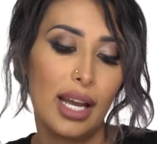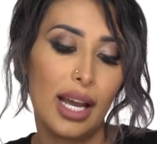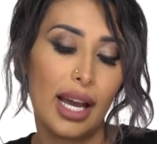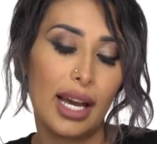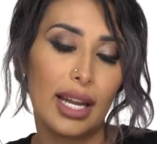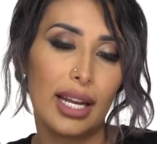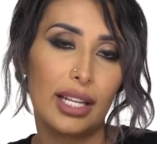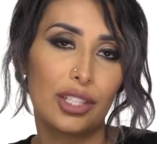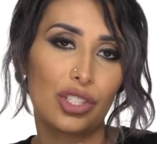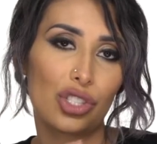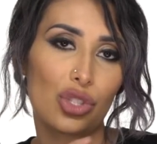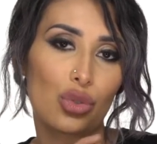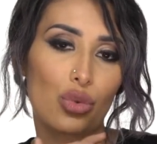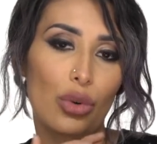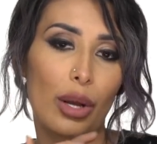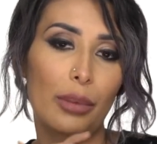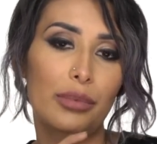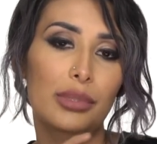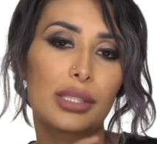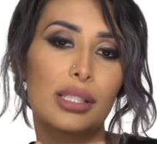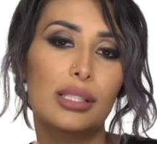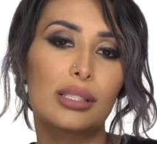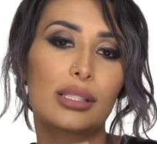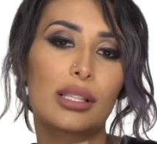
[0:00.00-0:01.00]
and I just
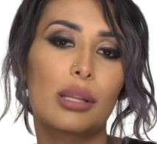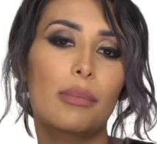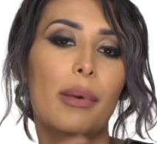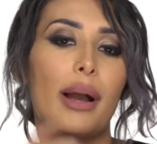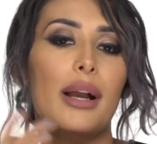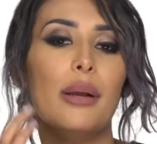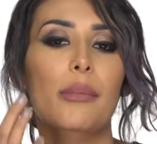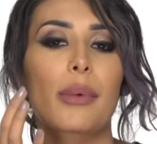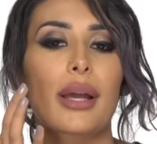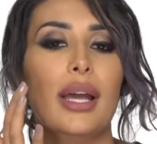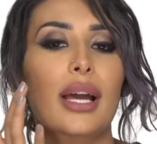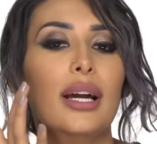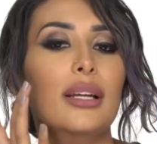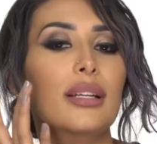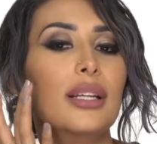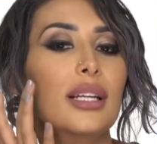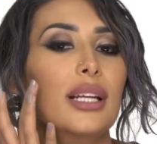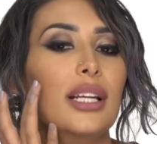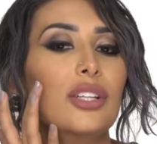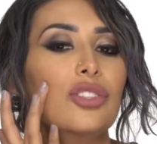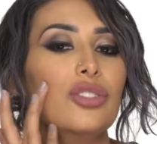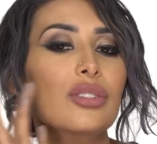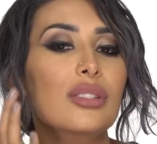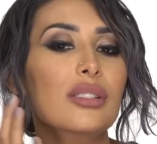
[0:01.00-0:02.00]
rubbed it into the back of my hand,
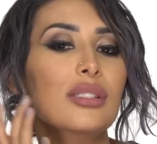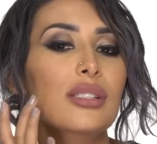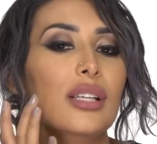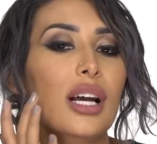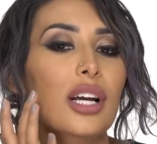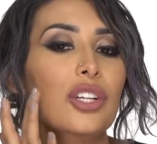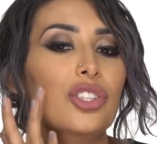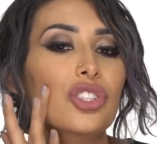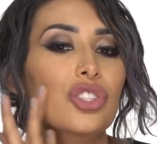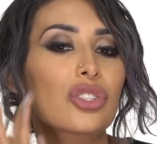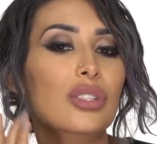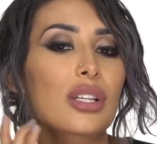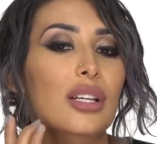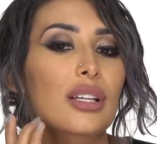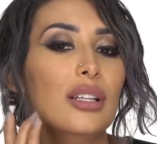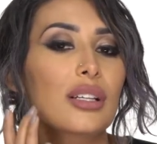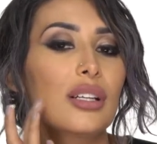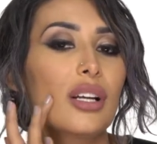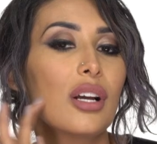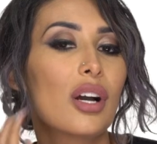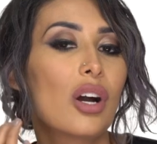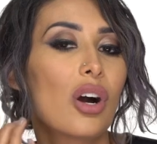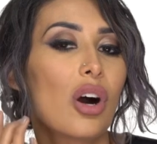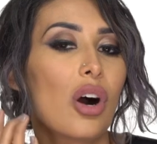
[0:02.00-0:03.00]
and I just touched it